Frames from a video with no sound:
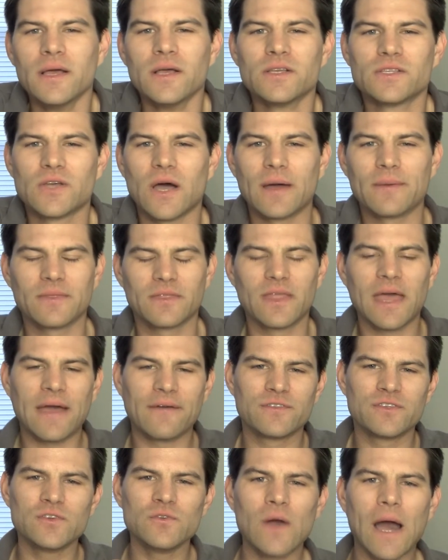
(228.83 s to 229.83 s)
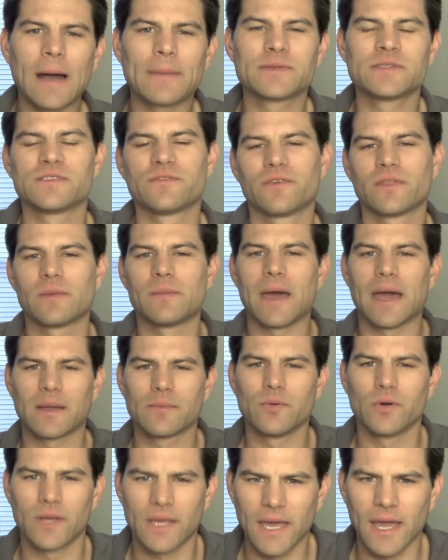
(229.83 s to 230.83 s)
So they have two options for the
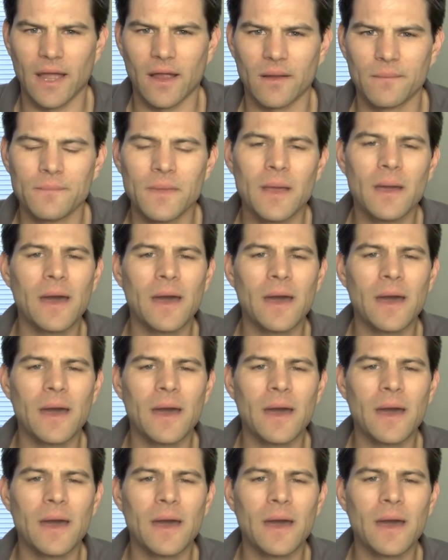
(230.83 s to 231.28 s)
MacBook Air,